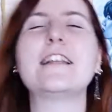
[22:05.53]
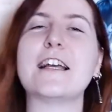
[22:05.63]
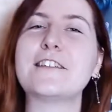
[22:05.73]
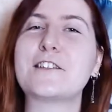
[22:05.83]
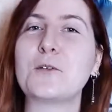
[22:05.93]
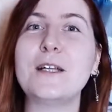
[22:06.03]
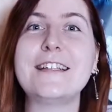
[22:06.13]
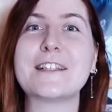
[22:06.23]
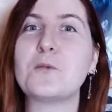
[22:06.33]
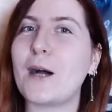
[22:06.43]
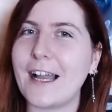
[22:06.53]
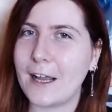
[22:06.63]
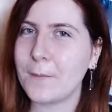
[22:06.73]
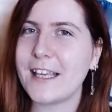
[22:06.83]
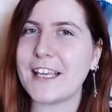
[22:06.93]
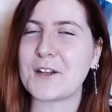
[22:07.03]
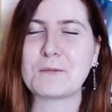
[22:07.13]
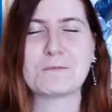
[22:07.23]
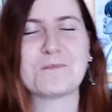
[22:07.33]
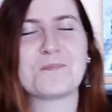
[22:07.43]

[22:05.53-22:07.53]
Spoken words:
That's the reason why I'm here.